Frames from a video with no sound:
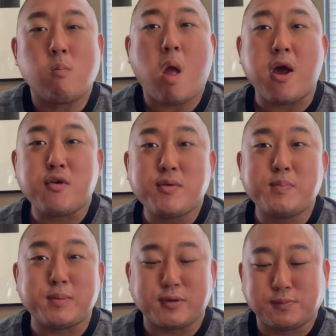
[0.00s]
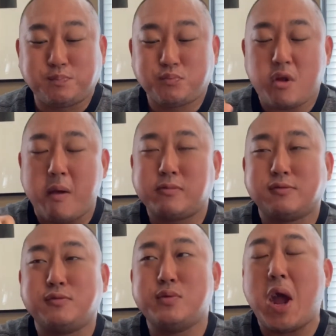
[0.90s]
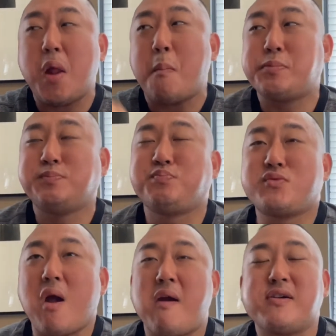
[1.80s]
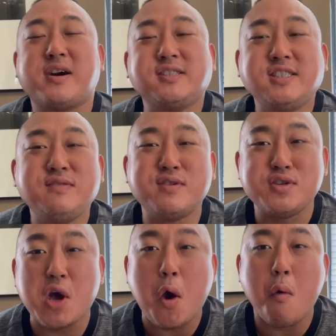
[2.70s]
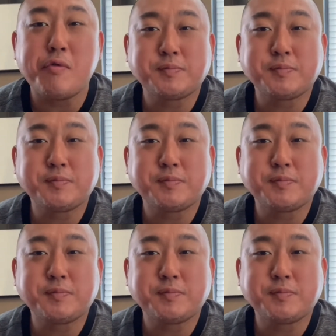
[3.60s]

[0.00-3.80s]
I remember when I didn't even know